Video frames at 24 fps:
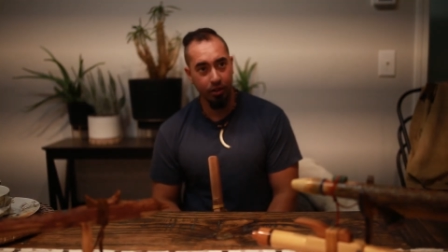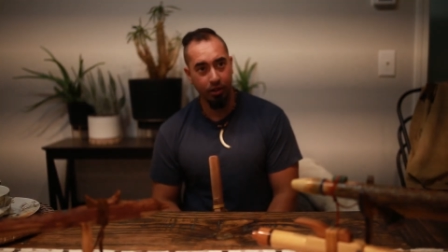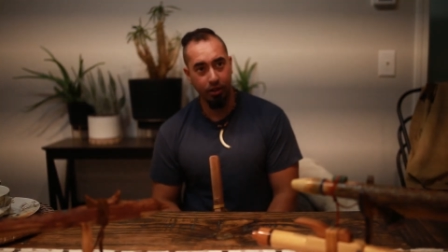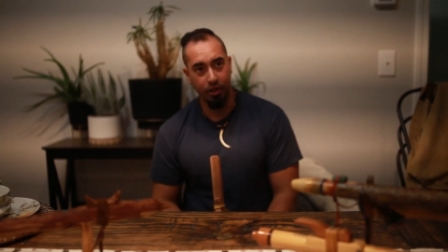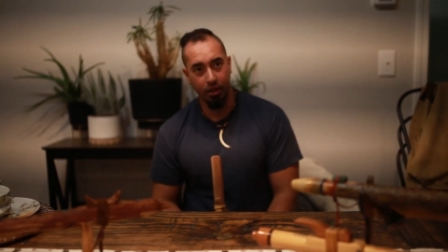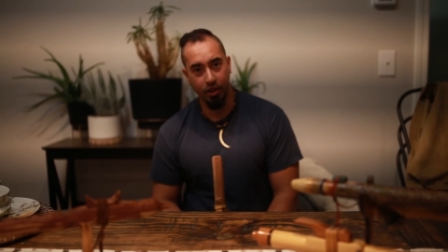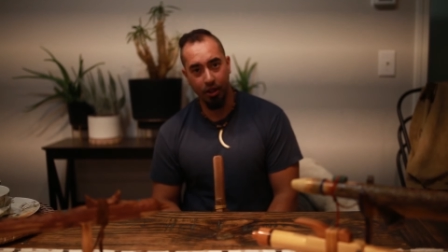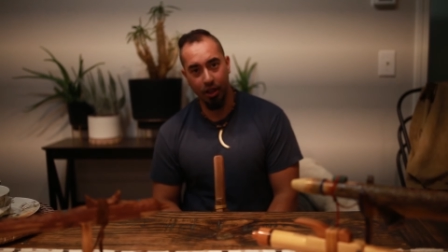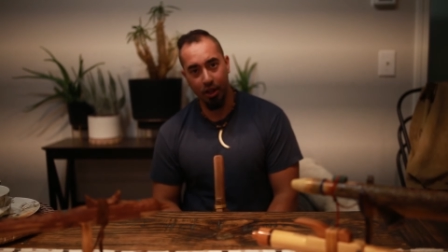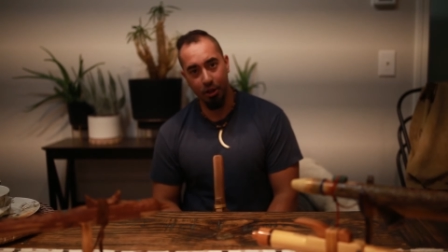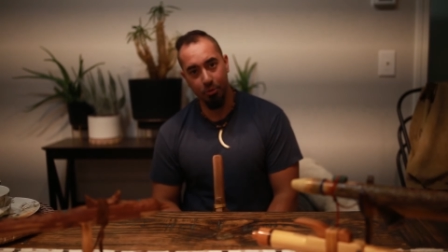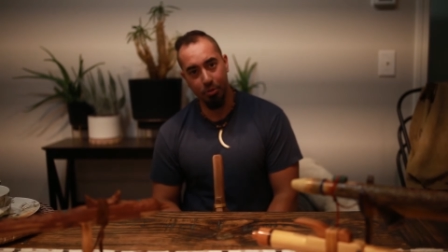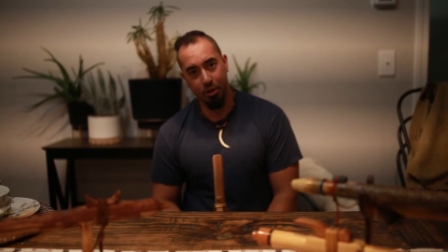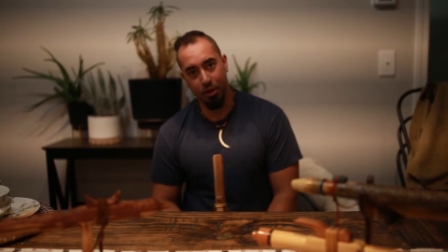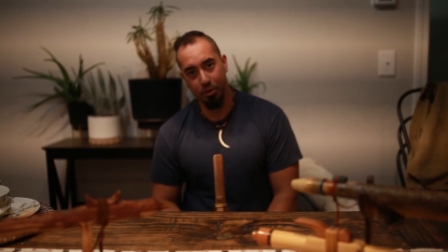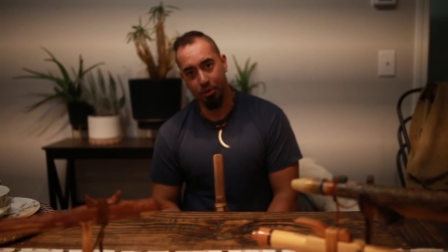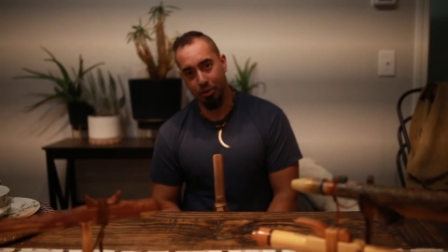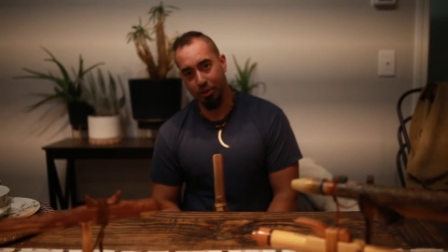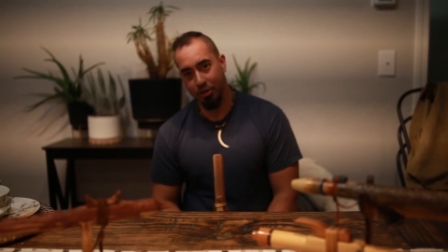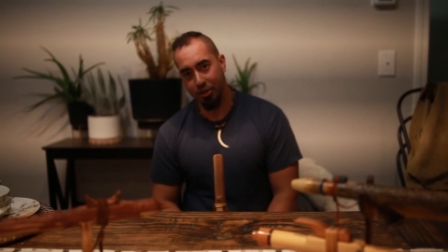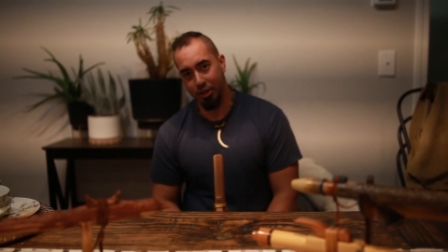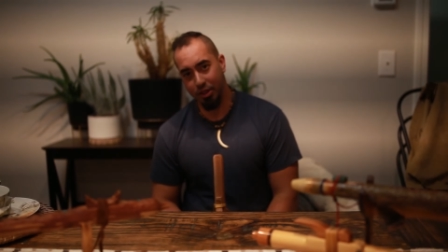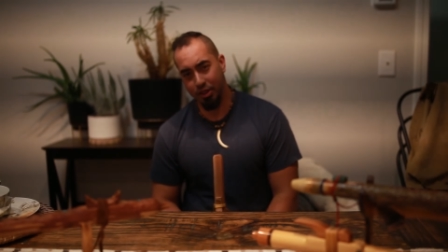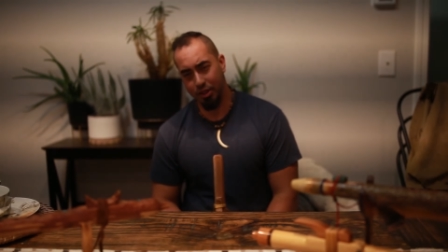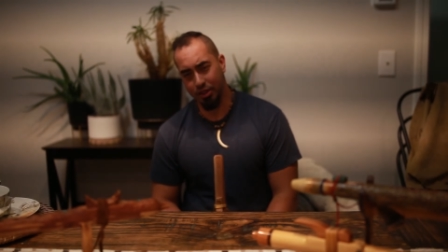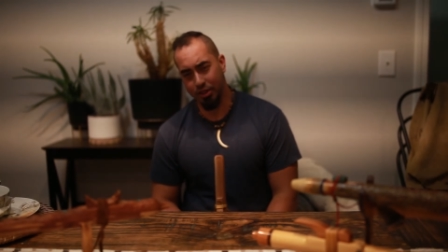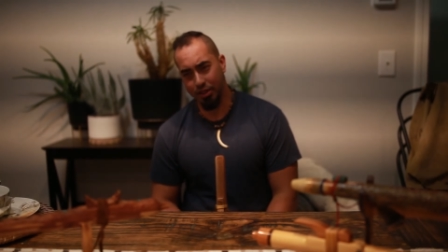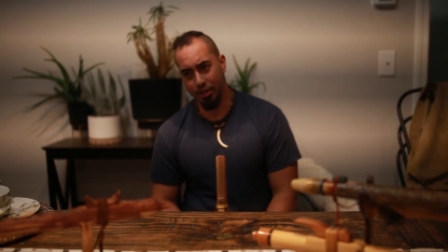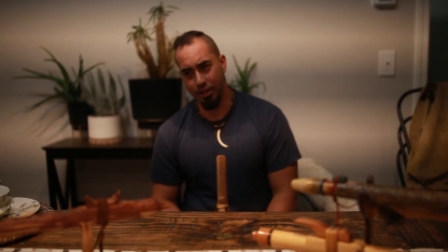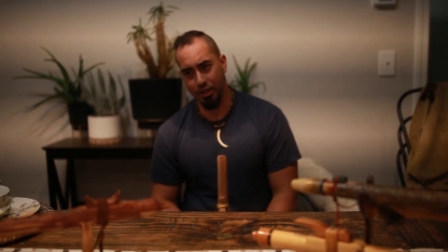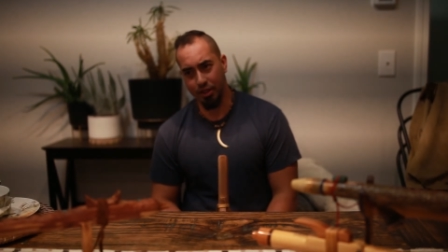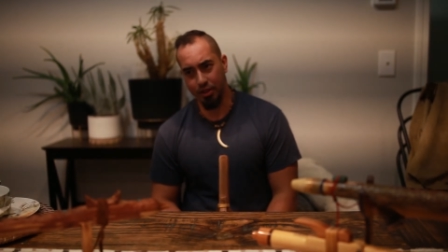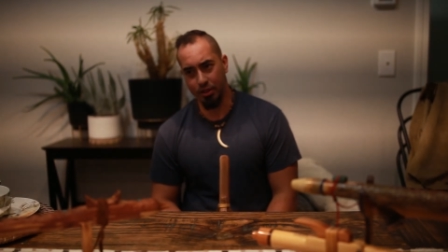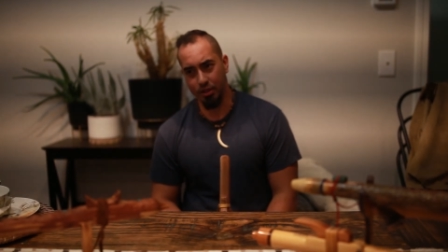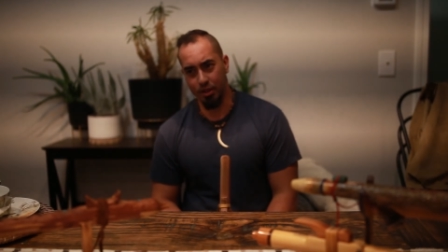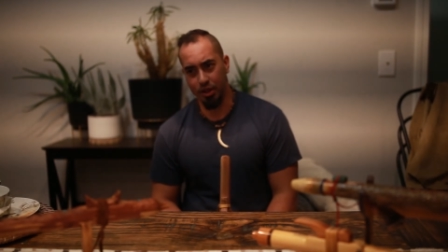A lot of people think
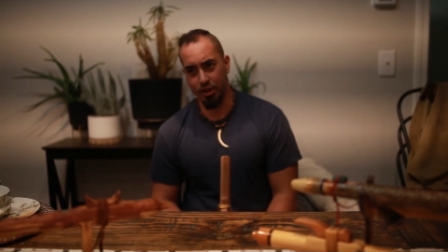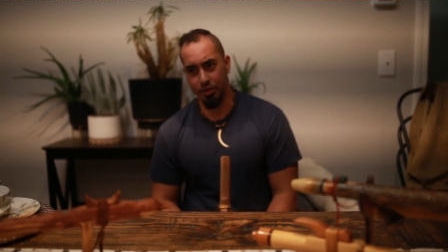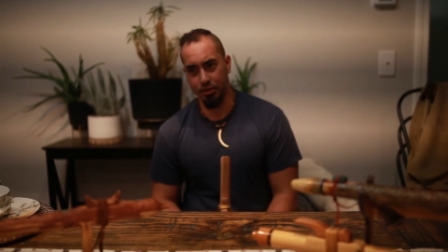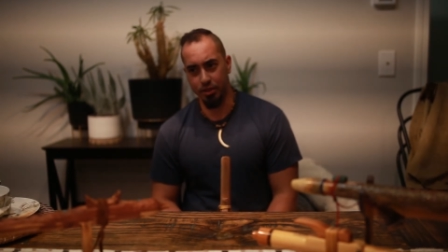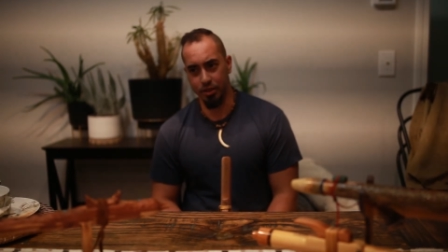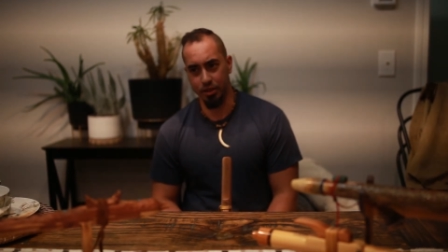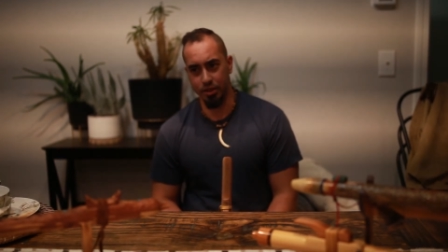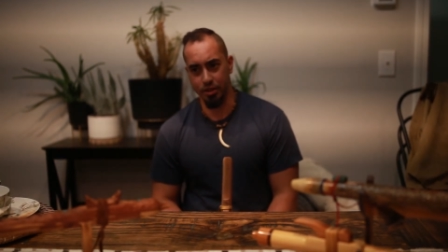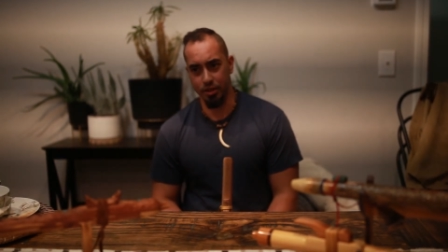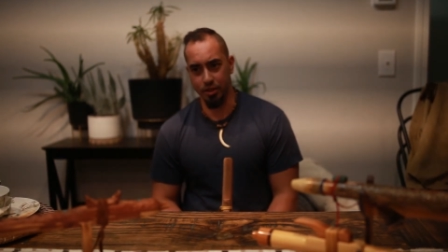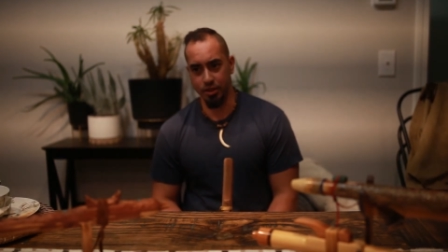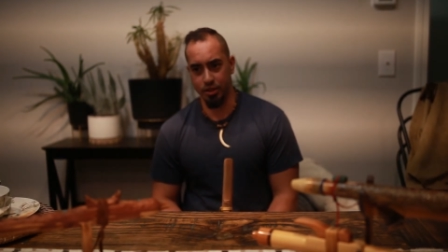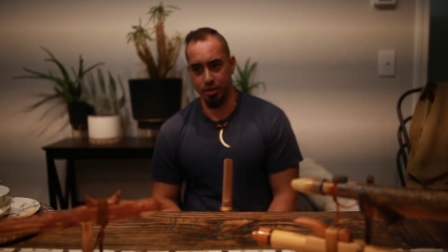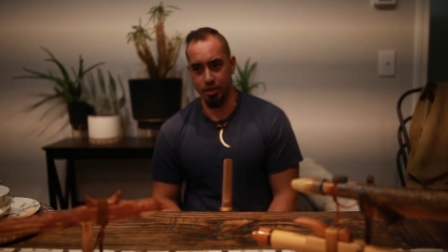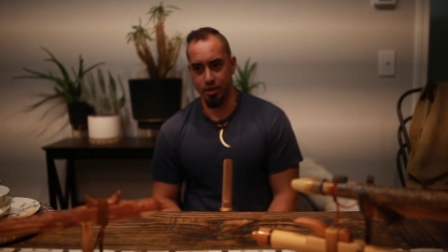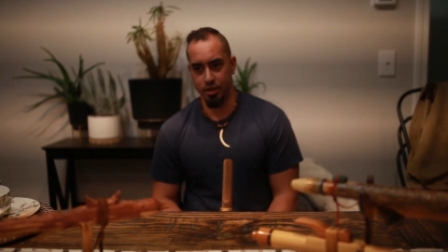that you have to,